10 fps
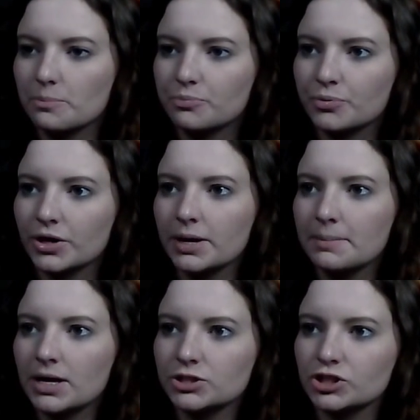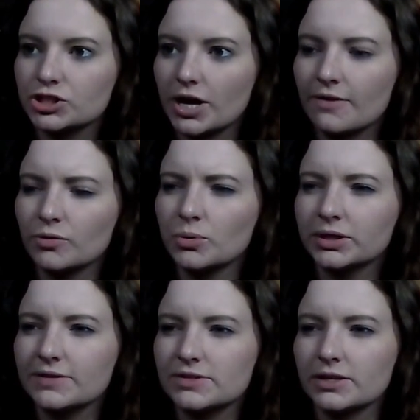Pretty much everyone
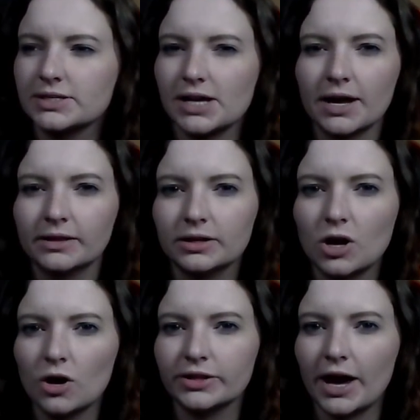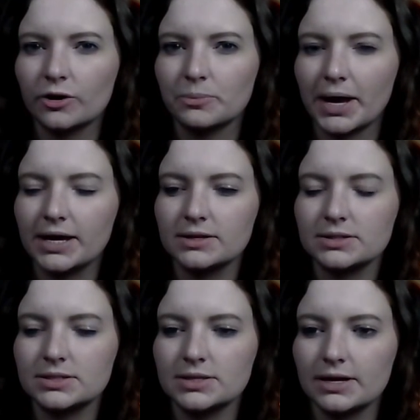lives on this island called the Outer
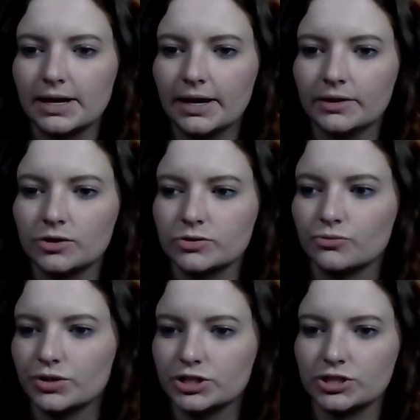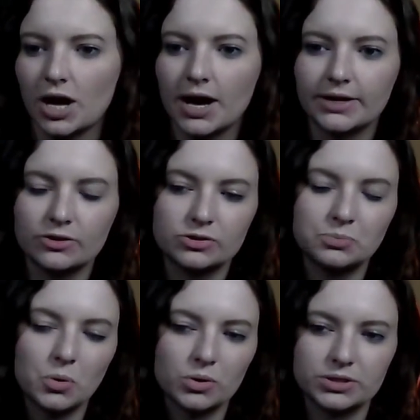Banks, and there's a rich side, there's a
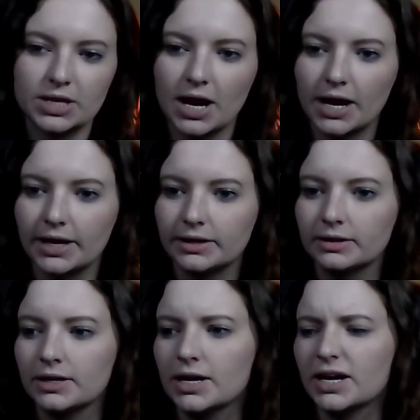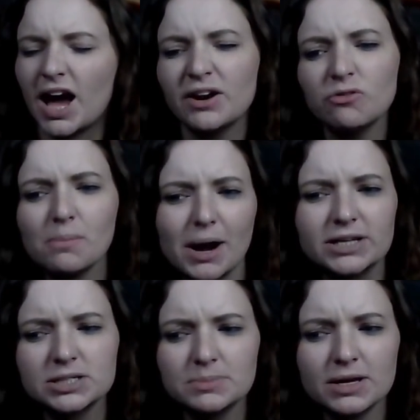poor side. Kind of
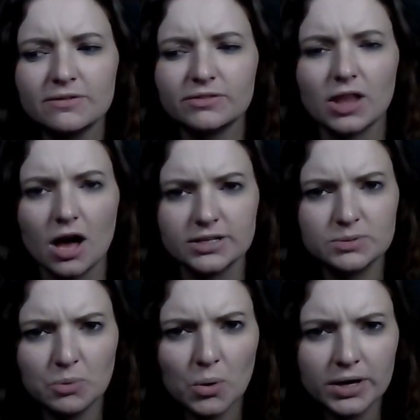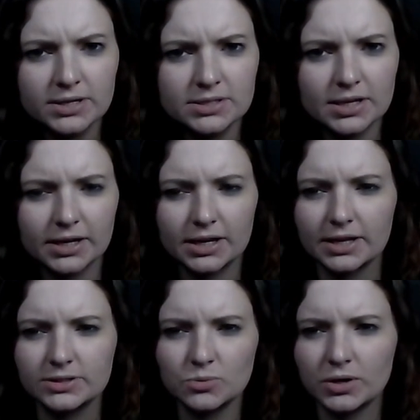reminds me of Lost Boys. Like,
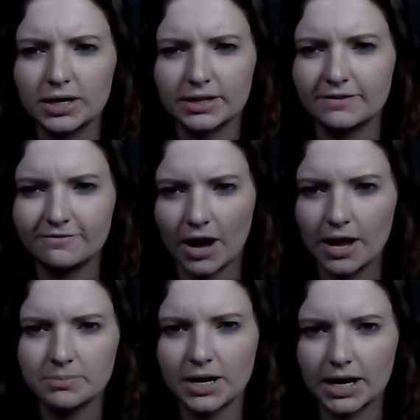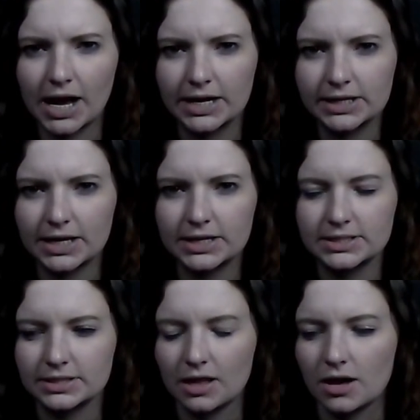that's what the vibe that I kind of get
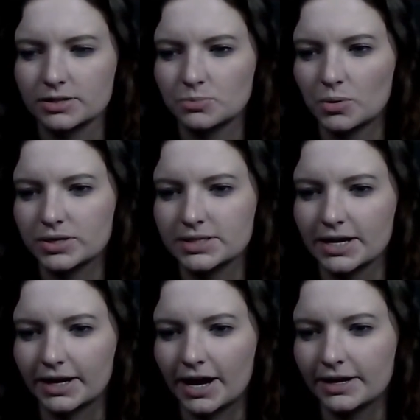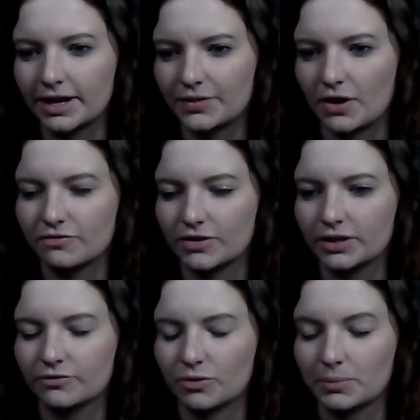is Lost Boys, and I kind of got that
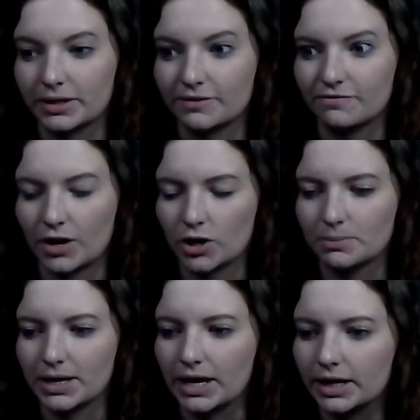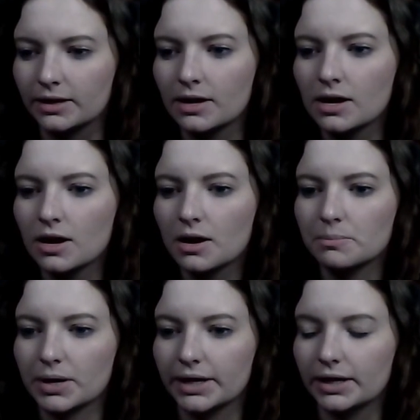feeling from like the very beginning.
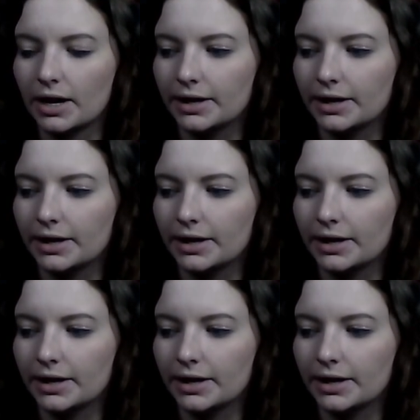But